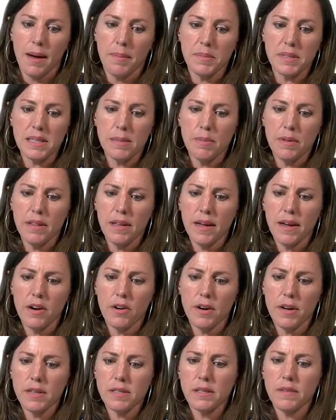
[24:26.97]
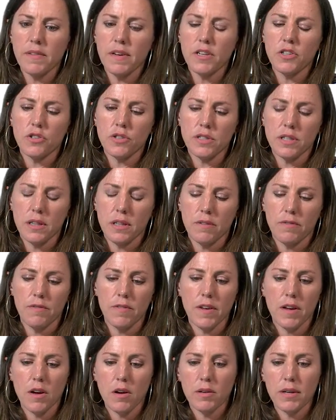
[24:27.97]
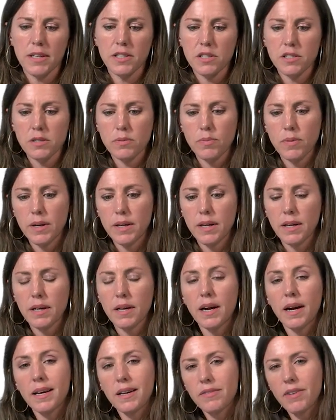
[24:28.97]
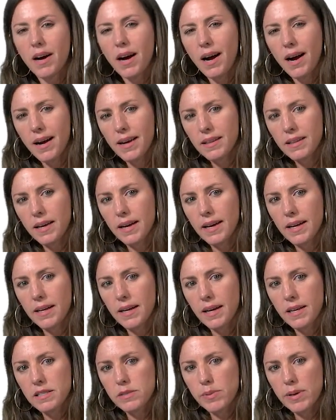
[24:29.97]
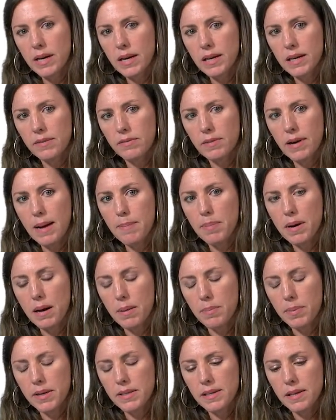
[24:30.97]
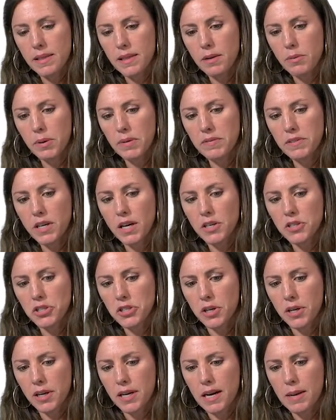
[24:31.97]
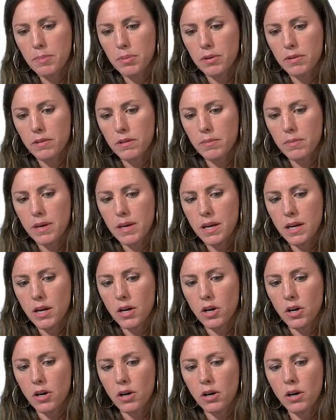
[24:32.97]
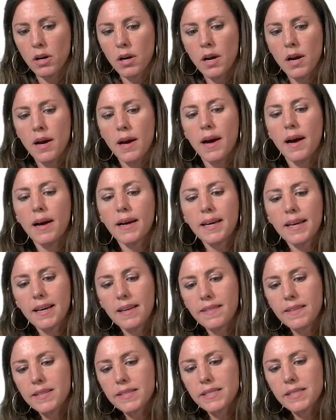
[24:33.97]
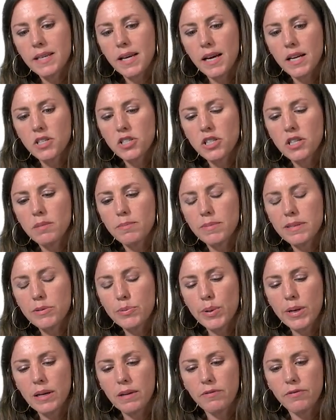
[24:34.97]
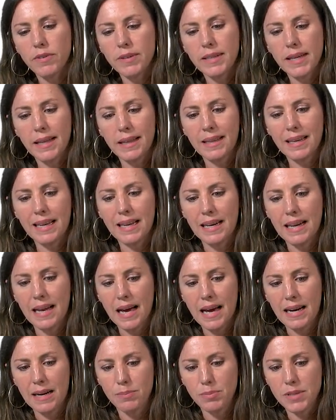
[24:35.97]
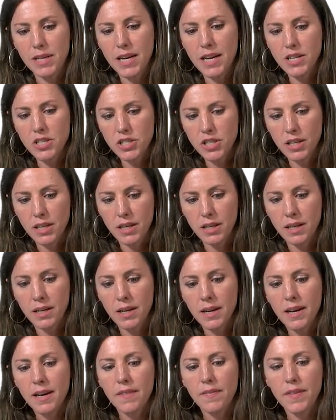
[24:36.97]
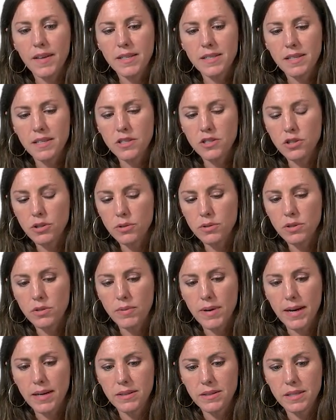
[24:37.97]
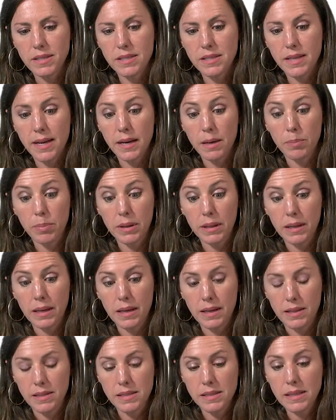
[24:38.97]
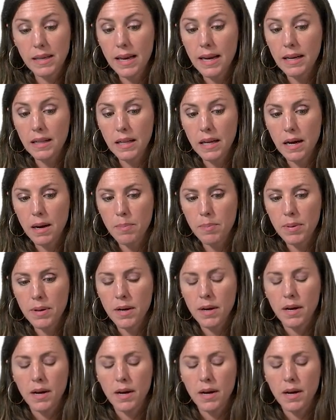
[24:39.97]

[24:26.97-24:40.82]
Some of the areas of interest in the field I just want to kind of highlight as we kind of wrap up, because I think we've touched on a couple of them here. Again, this tension between fidelity and adaptation, these issues around sustainability and scale up,